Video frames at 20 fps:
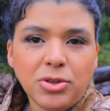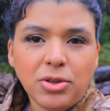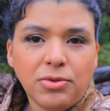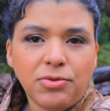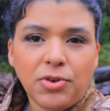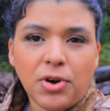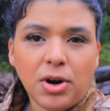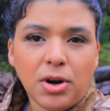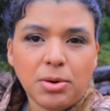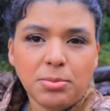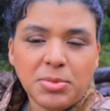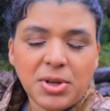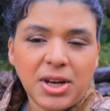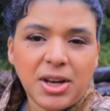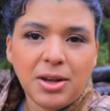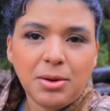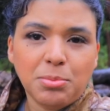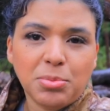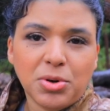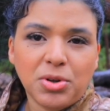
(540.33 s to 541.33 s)
the farm in
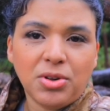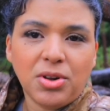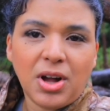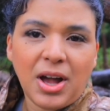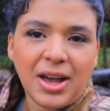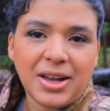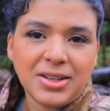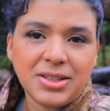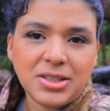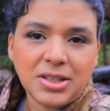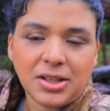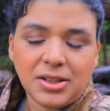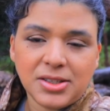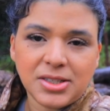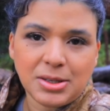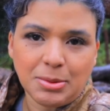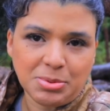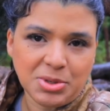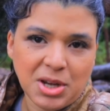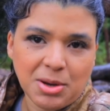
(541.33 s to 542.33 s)
April until
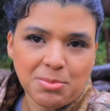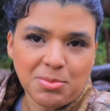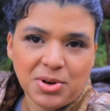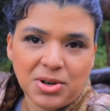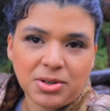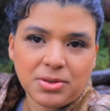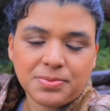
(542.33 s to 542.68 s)
September.